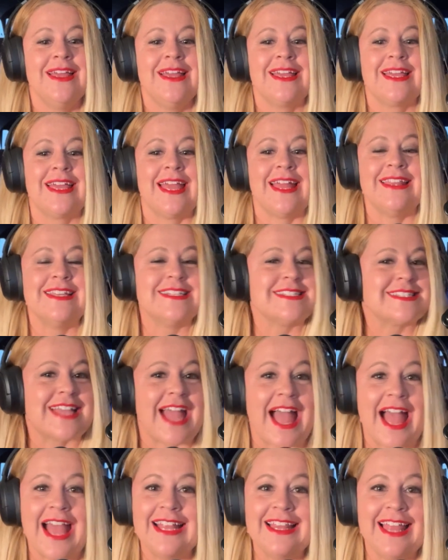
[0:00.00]
Can this
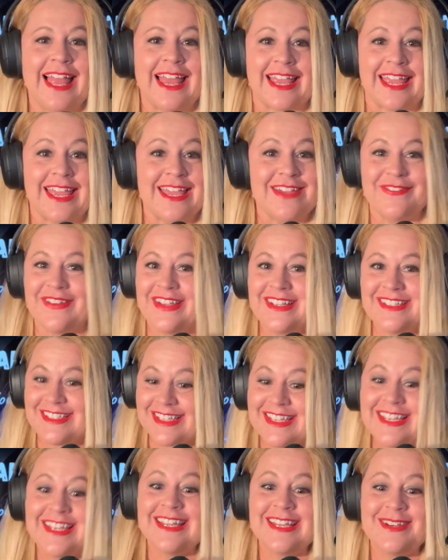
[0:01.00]
guy, if he
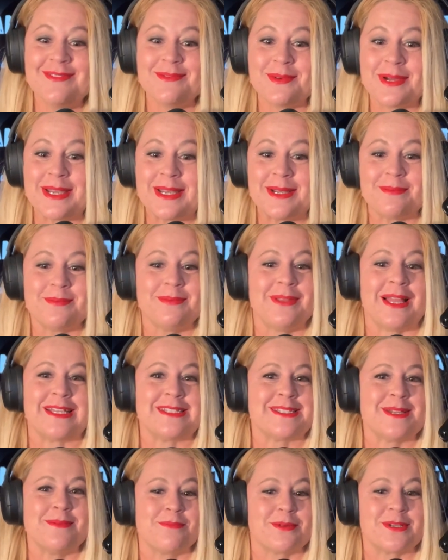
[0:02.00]
did win
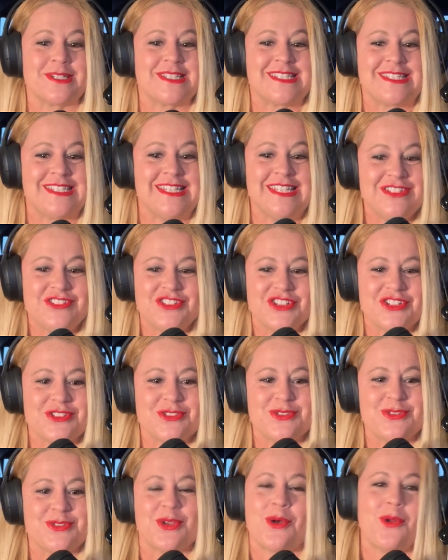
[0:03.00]
some prestigious
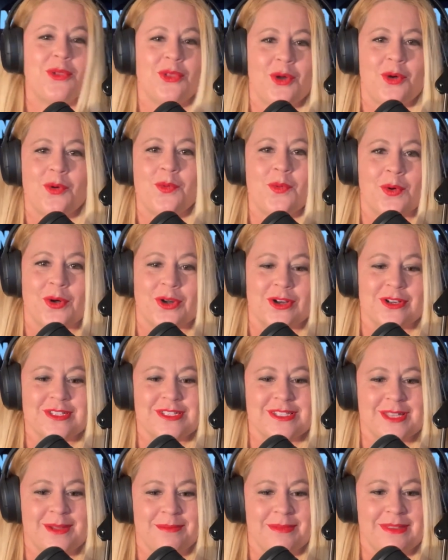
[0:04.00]
solo award or
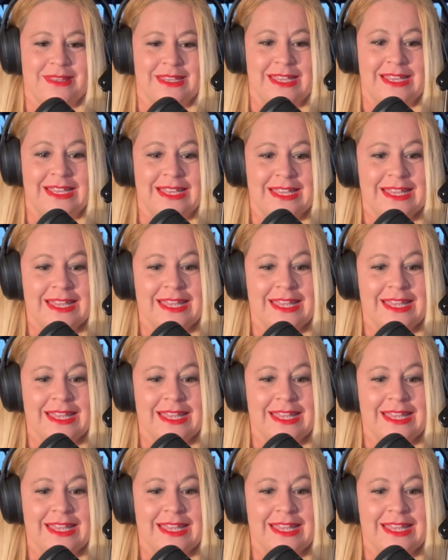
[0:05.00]
something,